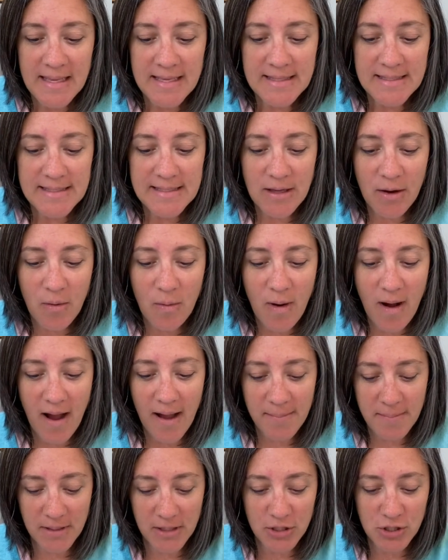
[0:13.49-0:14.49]
So
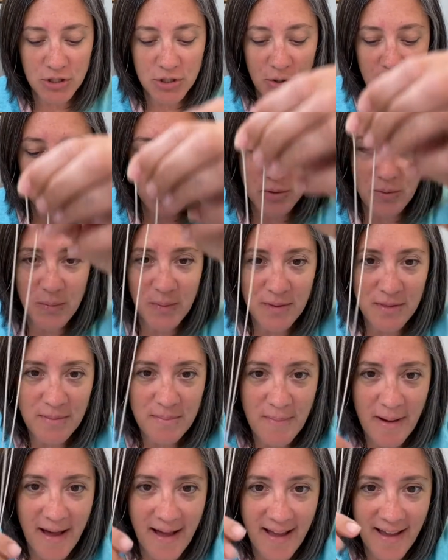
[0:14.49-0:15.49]
I'm gonna show you with
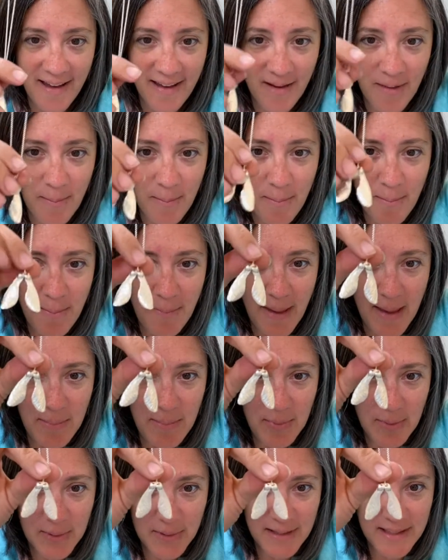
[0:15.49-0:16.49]
my
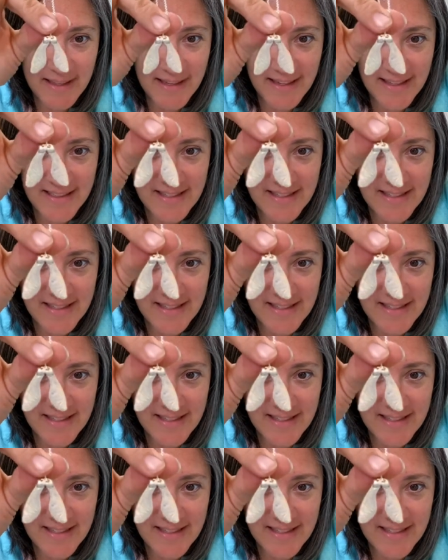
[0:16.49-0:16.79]
maple key,